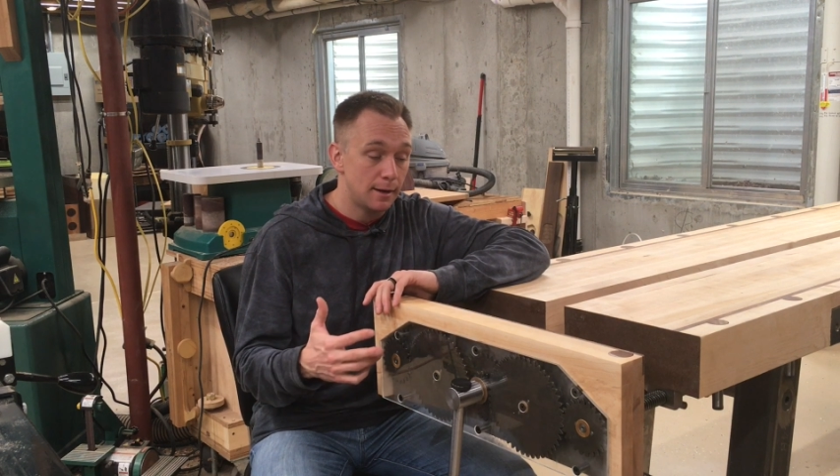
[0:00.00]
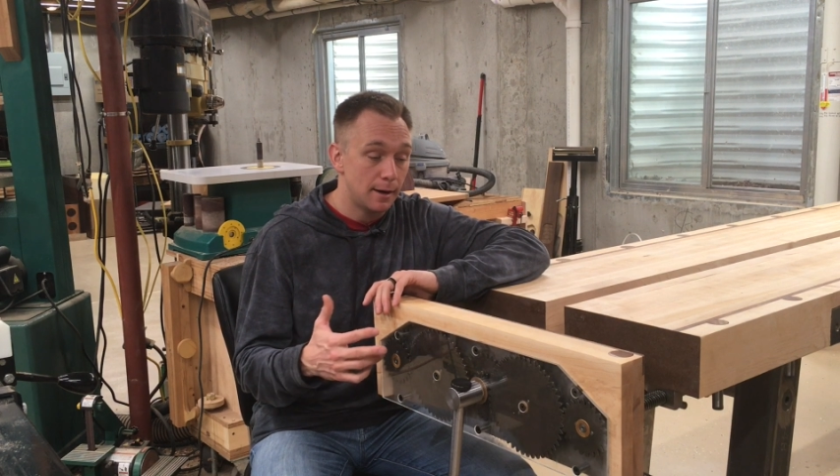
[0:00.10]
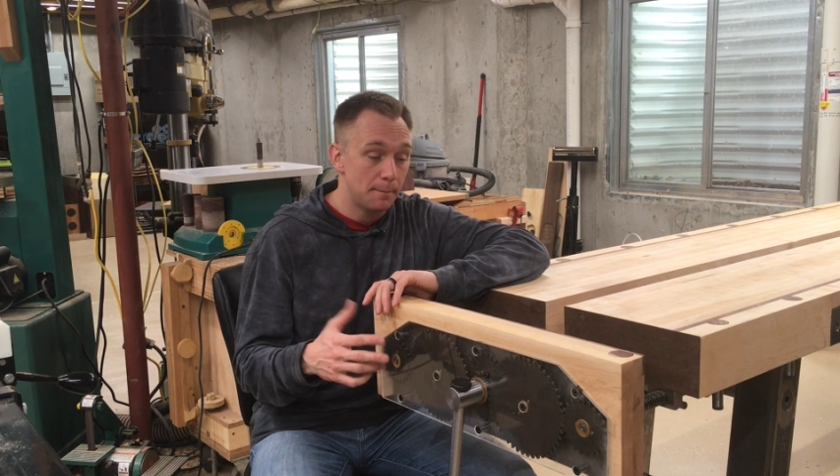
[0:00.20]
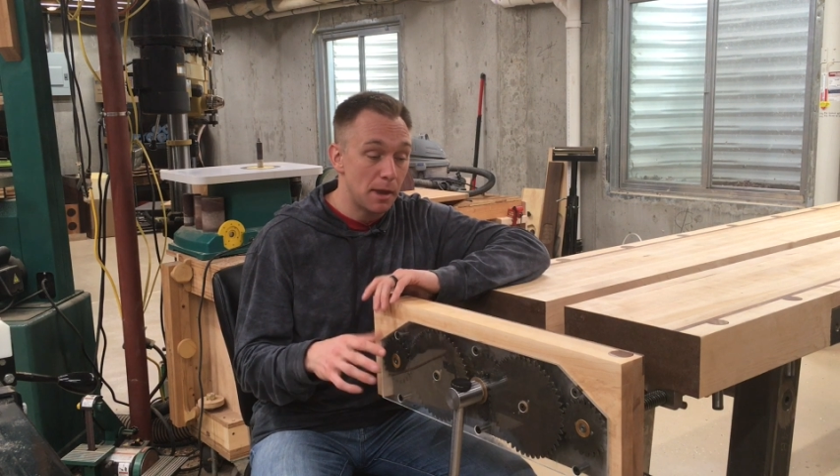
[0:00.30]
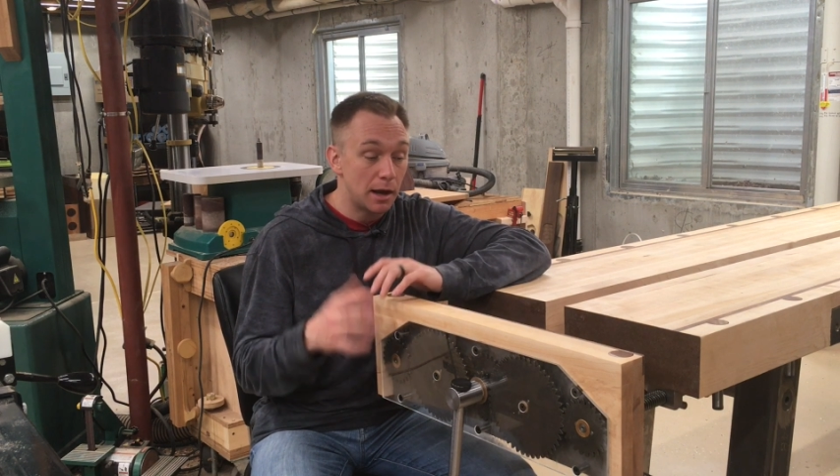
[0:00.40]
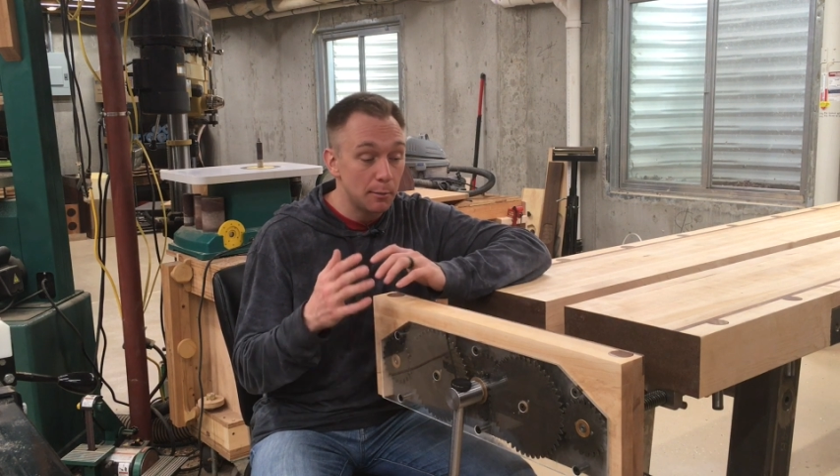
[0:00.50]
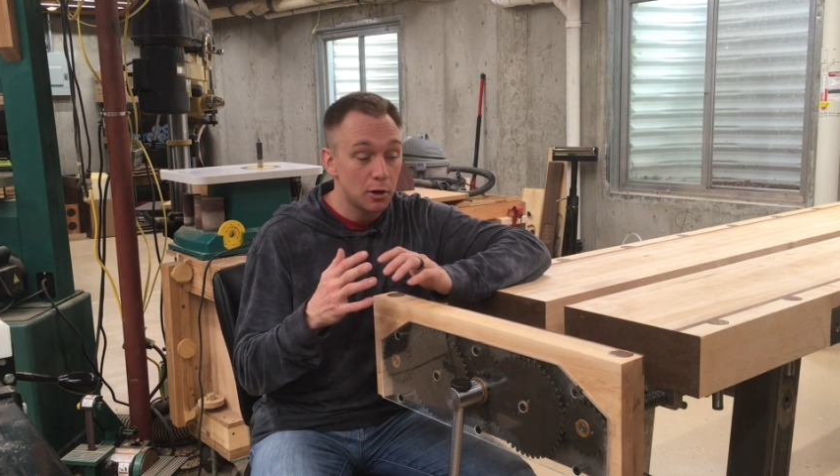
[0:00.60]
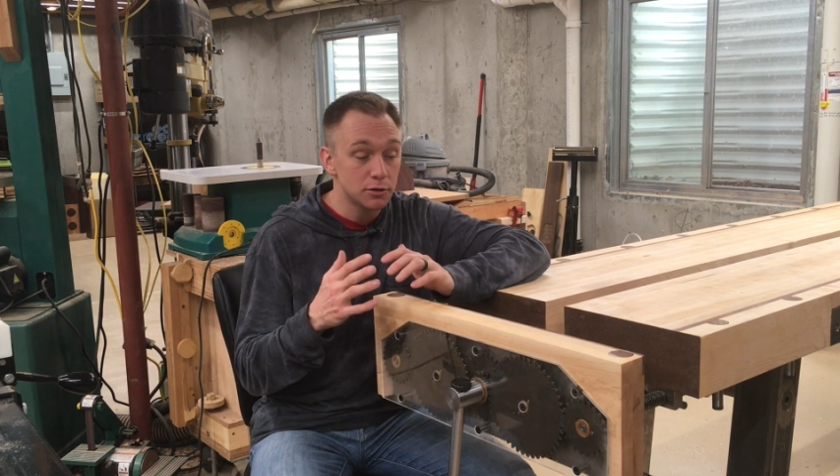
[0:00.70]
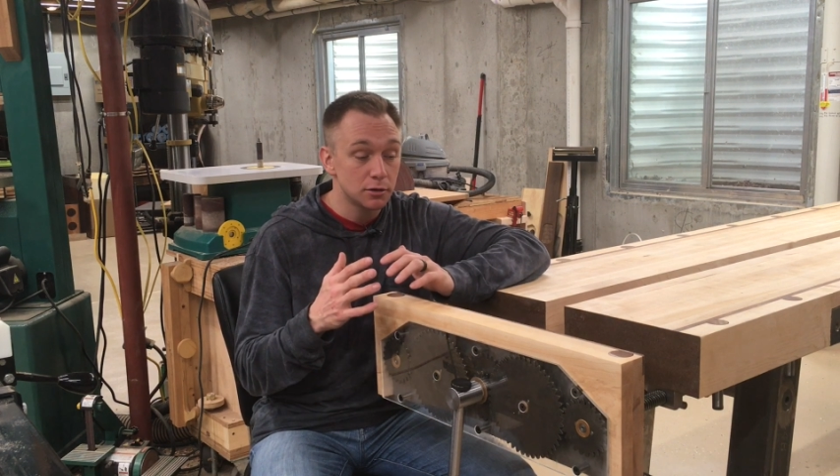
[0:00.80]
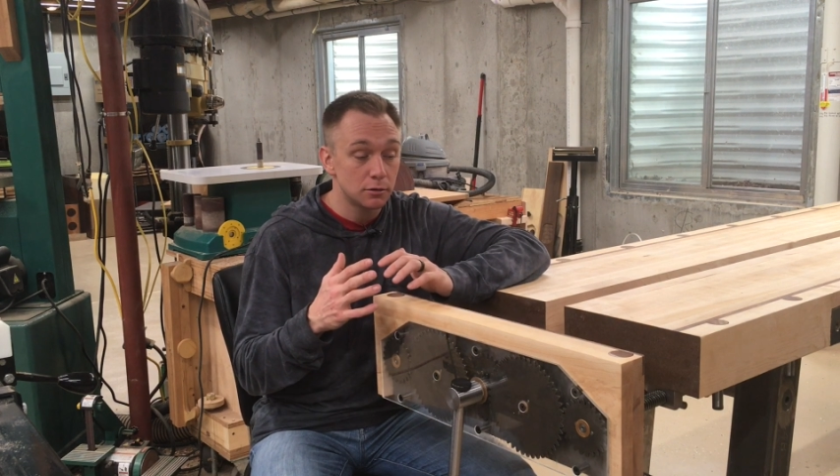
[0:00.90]
And I'm
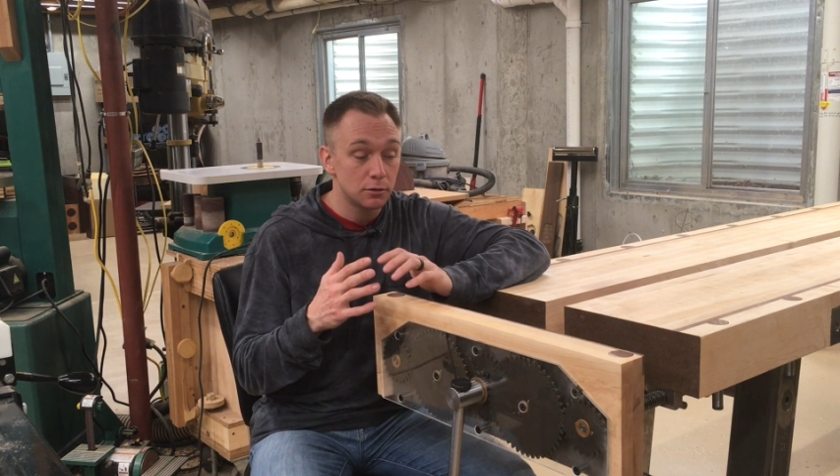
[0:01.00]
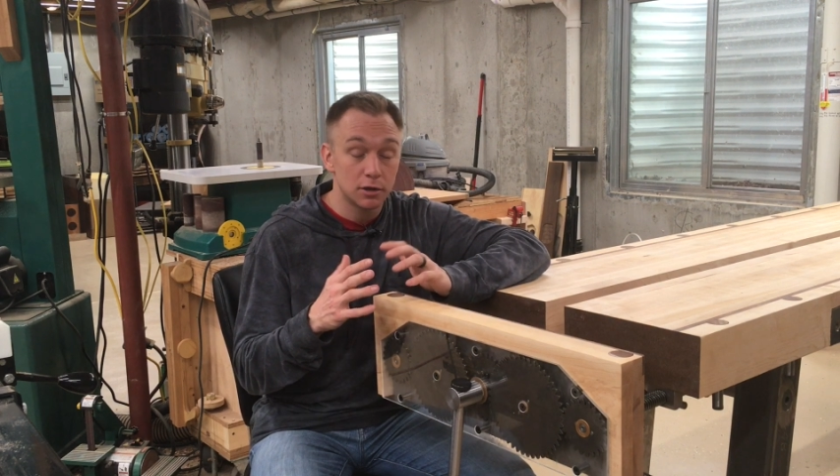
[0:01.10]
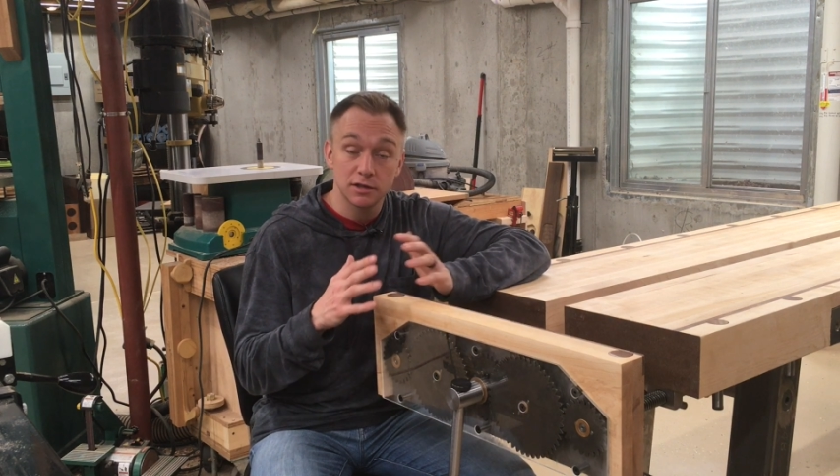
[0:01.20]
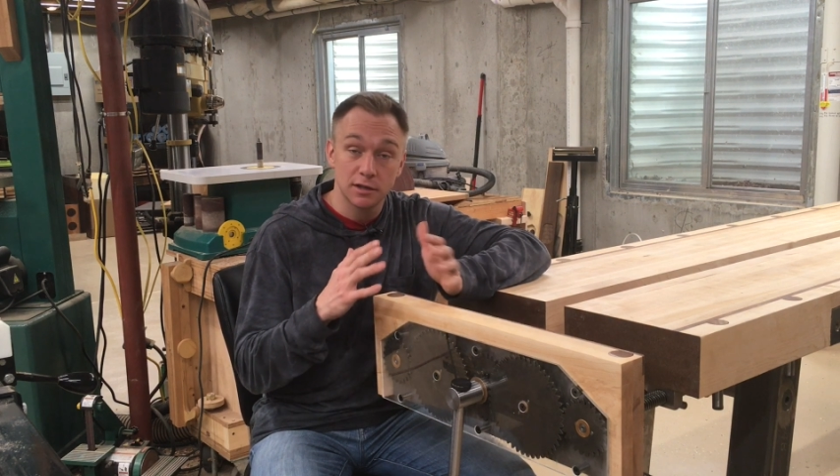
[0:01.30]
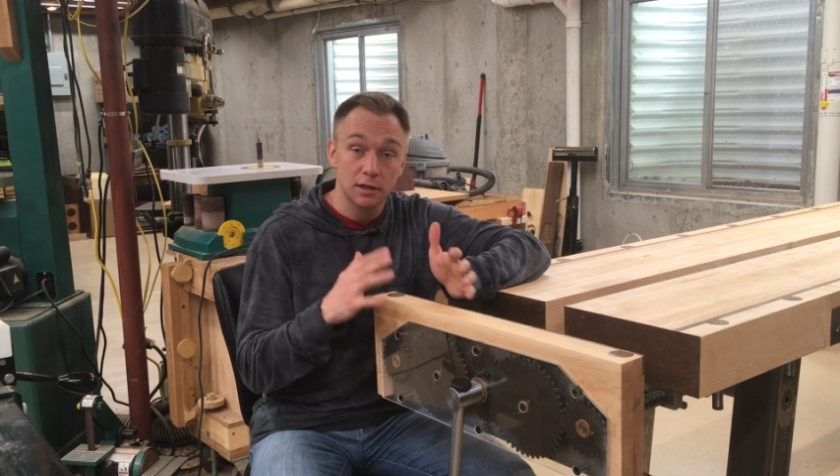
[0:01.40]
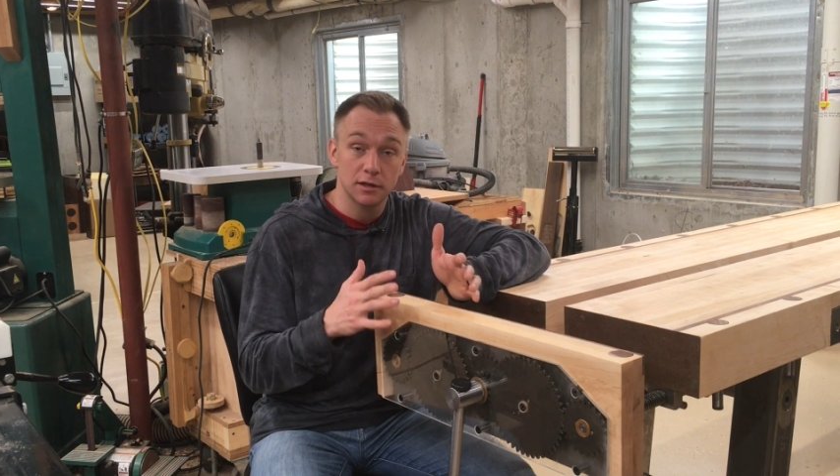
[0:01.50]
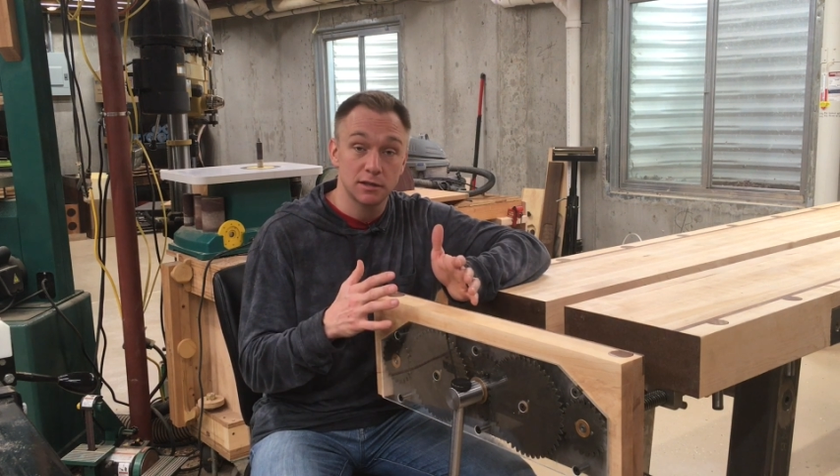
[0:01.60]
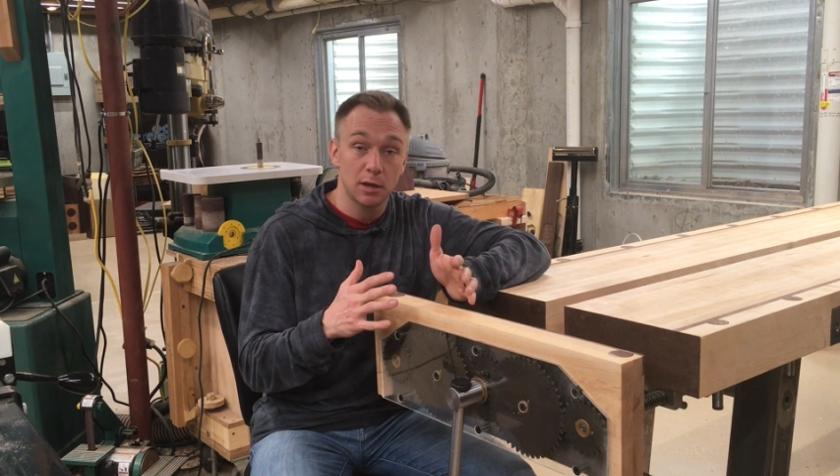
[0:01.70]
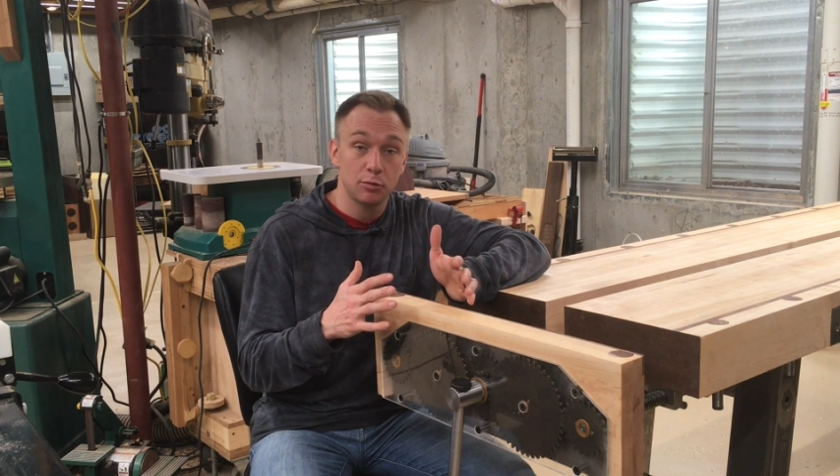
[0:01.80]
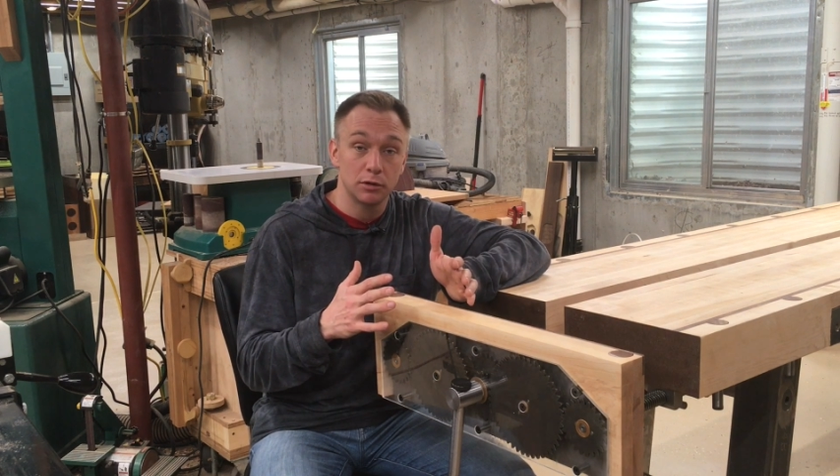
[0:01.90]
also going to sell it
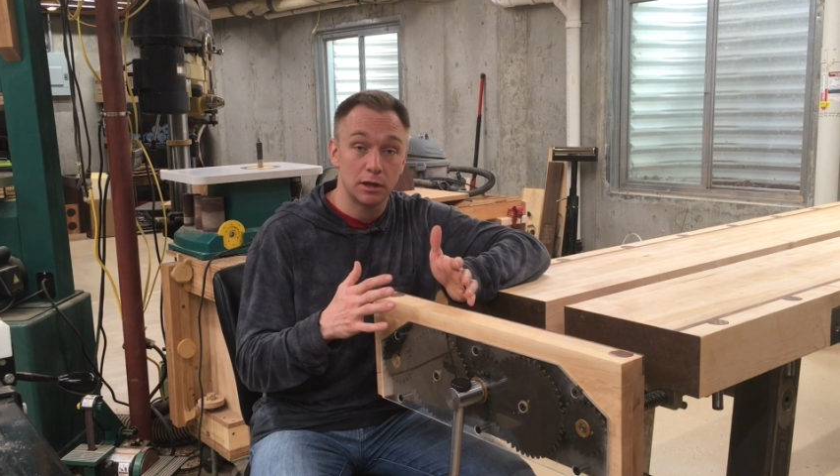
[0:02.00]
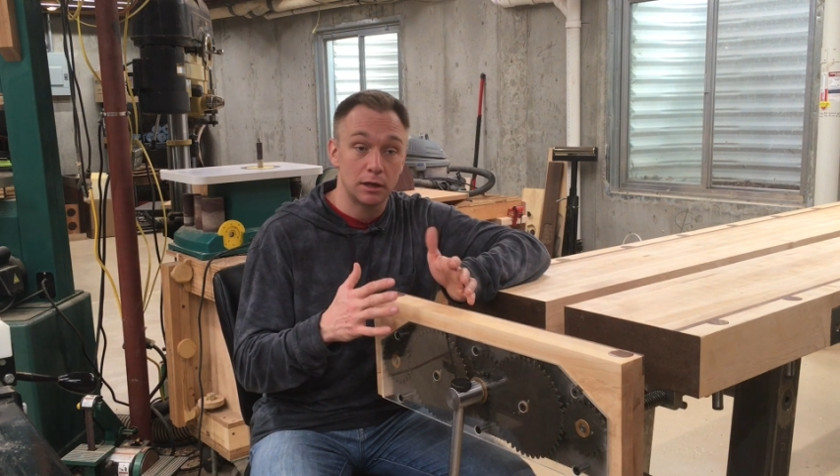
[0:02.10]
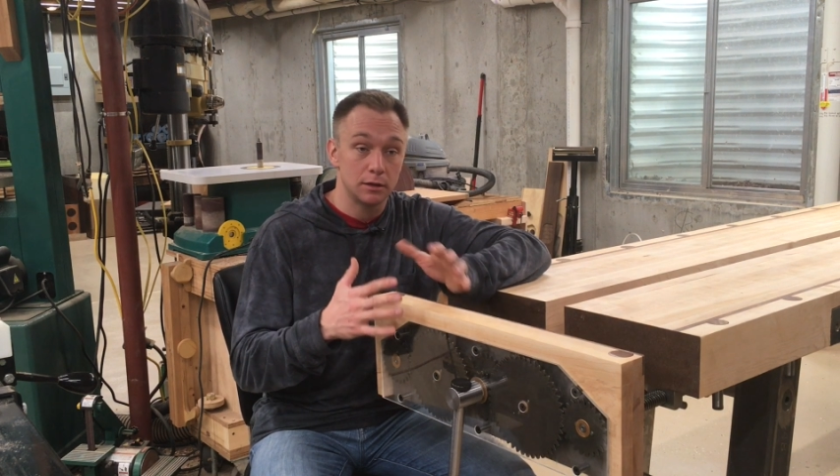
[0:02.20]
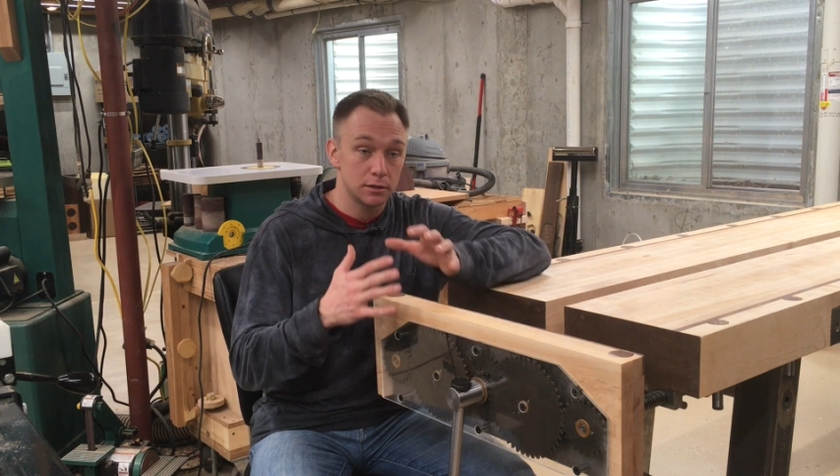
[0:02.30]
separately.